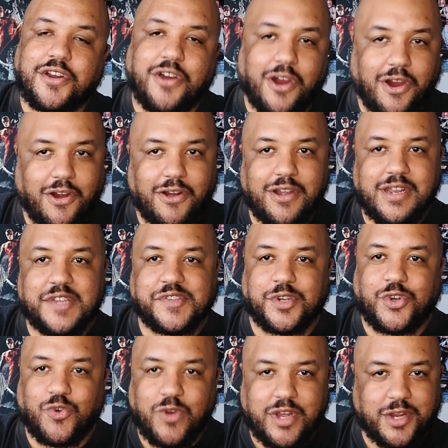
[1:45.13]
card as a
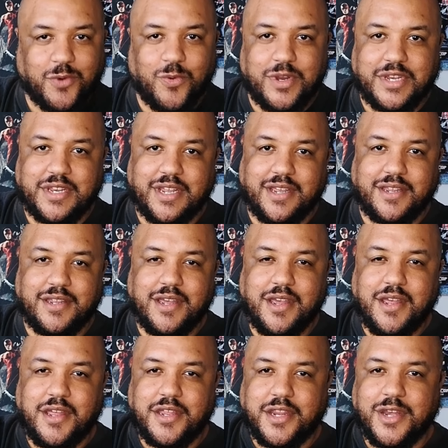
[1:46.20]
critic one day.
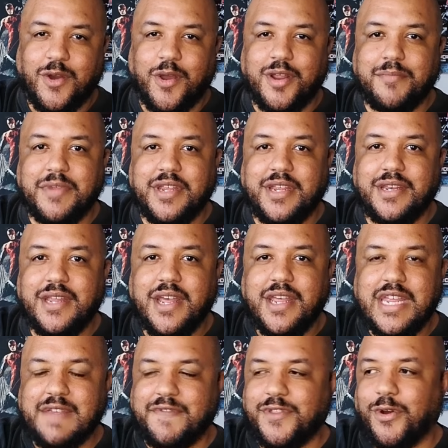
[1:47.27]
You know what I mean?
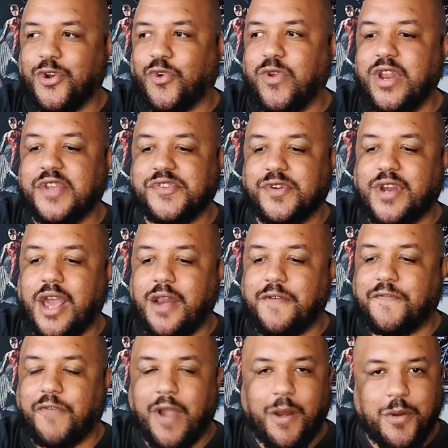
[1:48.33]
Even though critics are kind
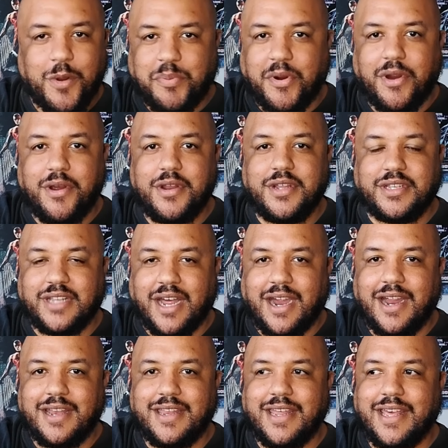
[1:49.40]
of frowned upon a
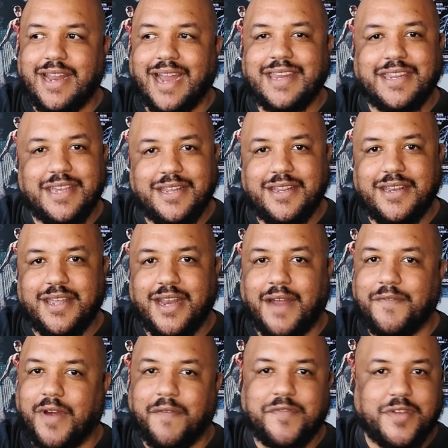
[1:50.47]
lot, and I get it, and
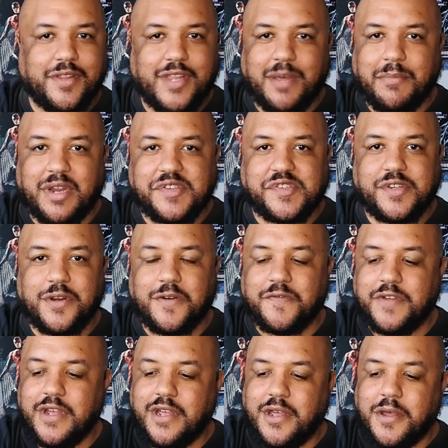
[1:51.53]
I've done that
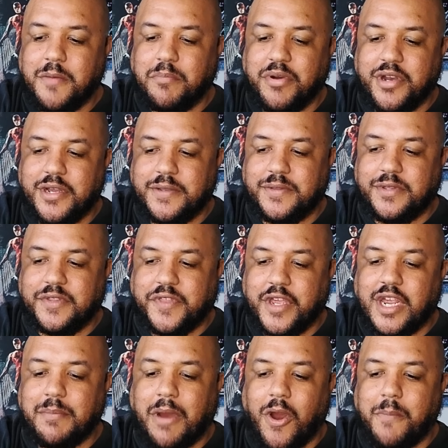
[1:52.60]
myself. But the
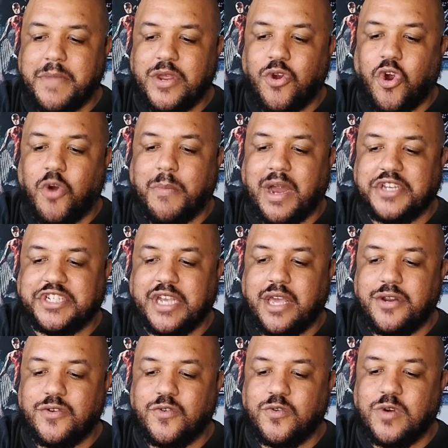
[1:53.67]
thing about me on my
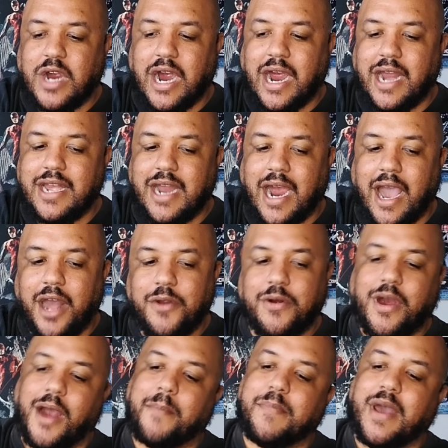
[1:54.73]
channel,
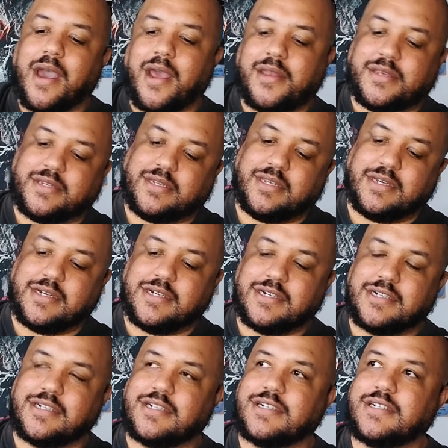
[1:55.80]
I'm not
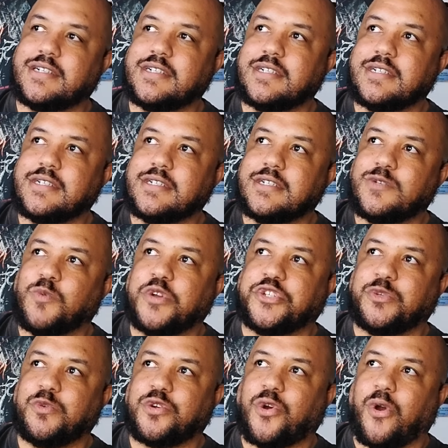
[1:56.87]

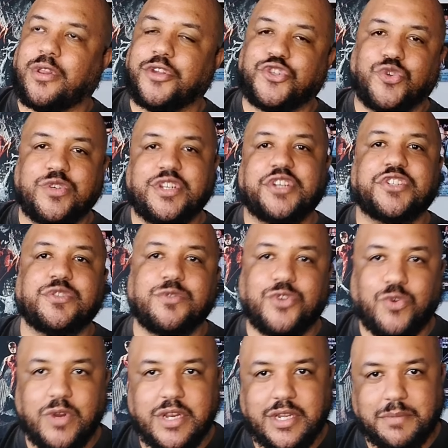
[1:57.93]
what you would call a traditional
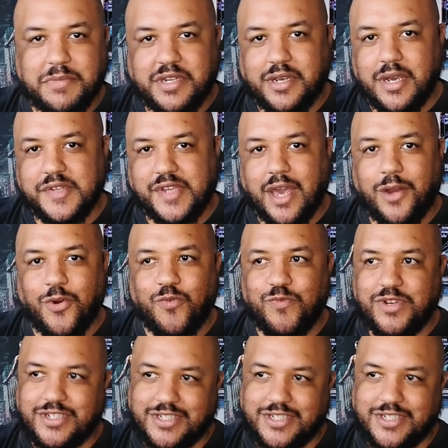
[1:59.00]
critic, because I don't